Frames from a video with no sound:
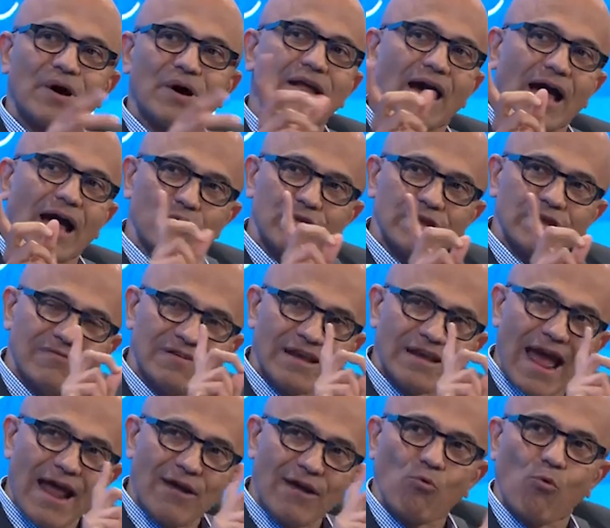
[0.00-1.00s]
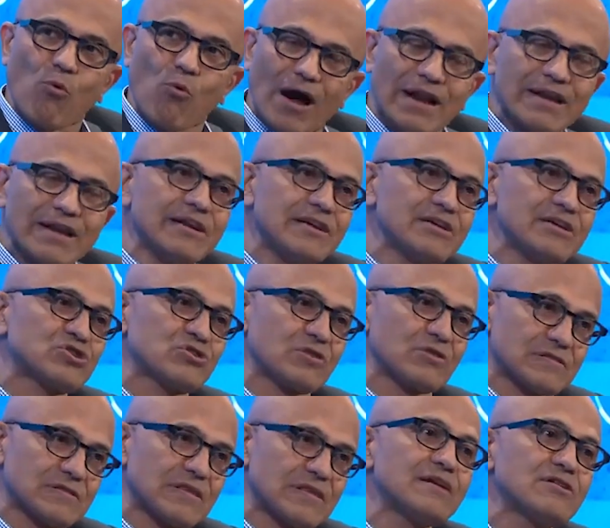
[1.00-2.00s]
But I would even add one
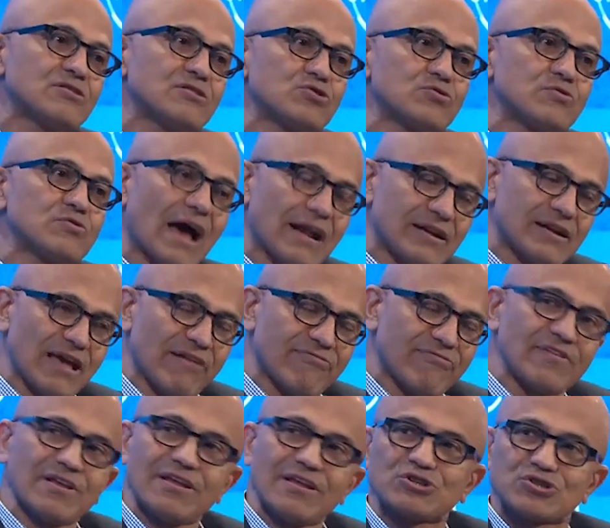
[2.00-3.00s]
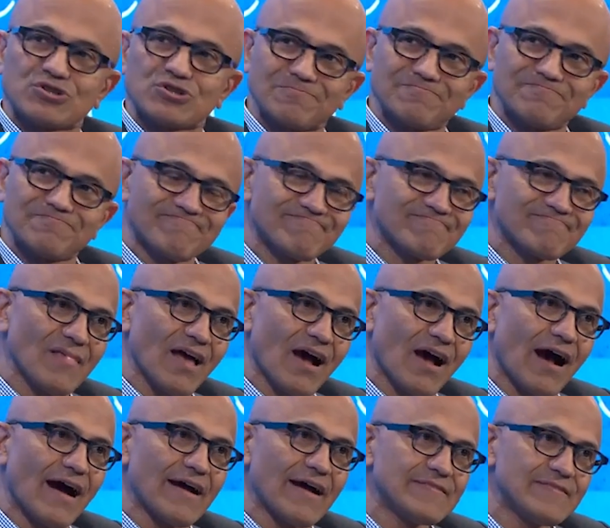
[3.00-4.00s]
additional thing to that definition.
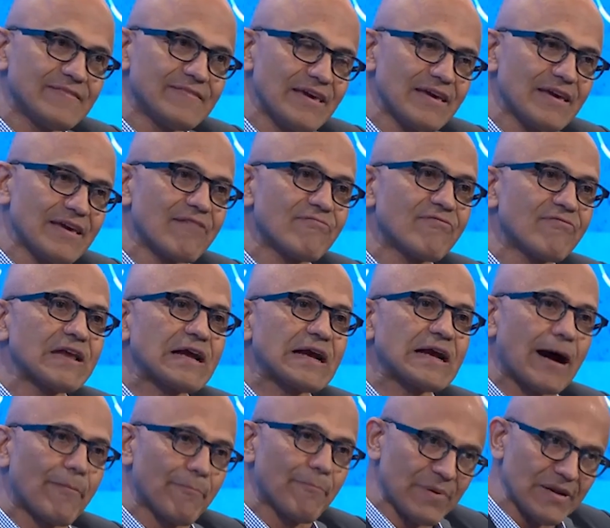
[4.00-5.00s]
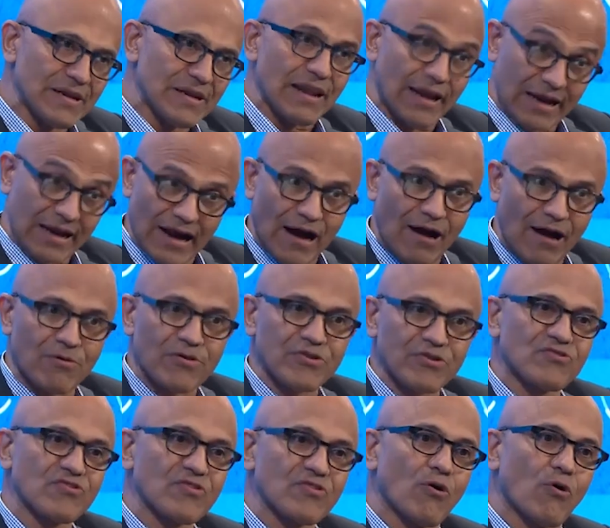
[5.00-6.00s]
I think every company like
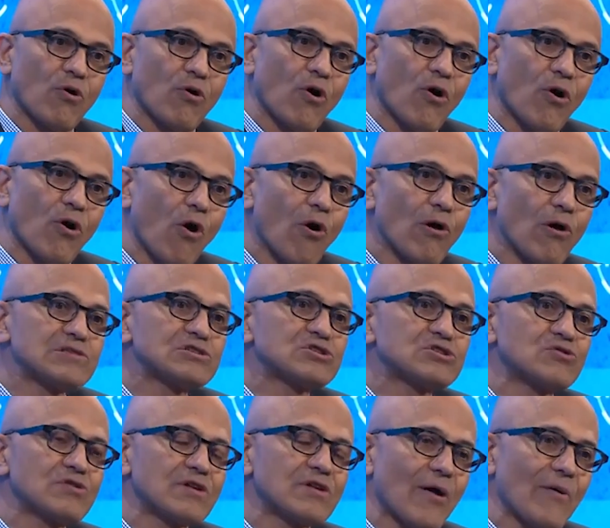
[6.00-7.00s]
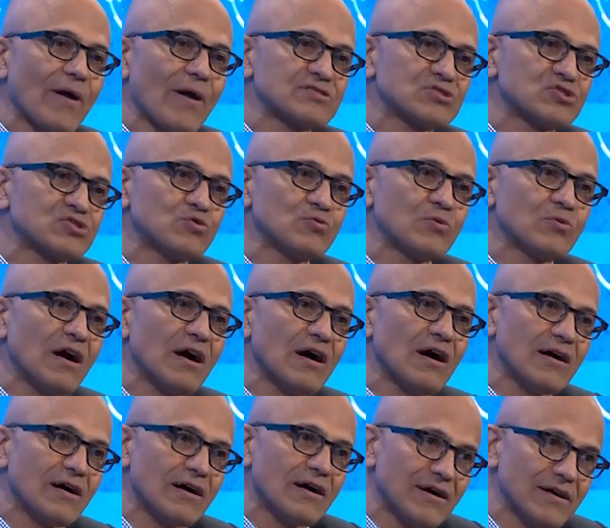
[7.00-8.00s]
ours also now has to
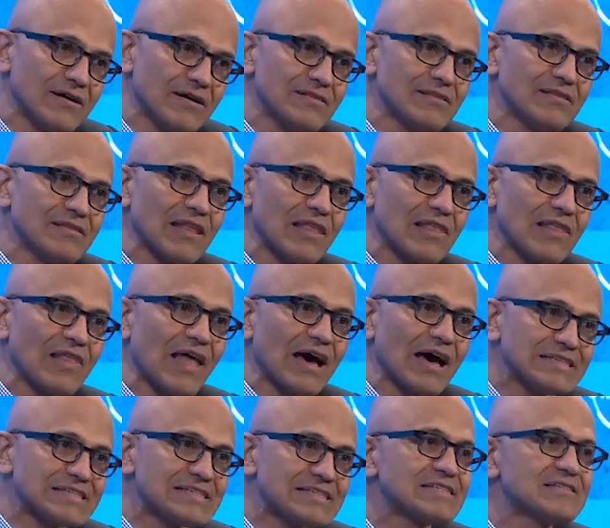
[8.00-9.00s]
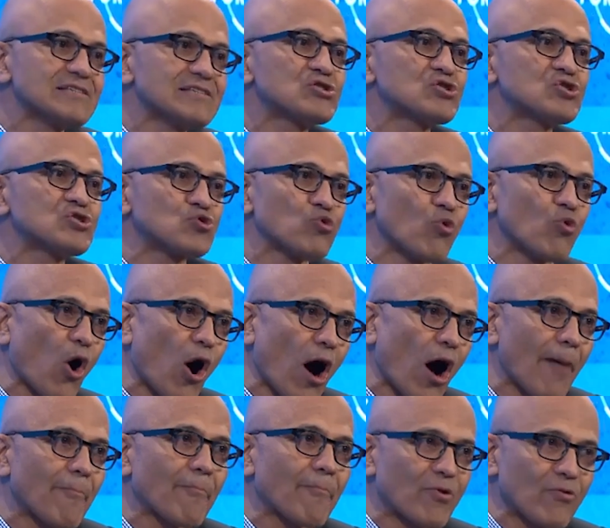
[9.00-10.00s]
earn the license to
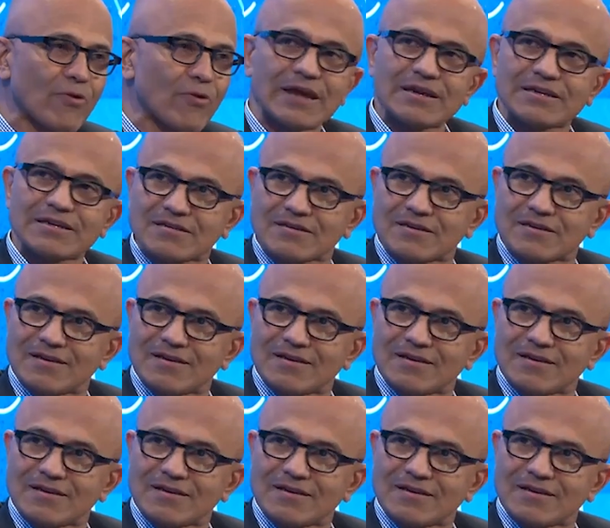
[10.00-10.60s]
operate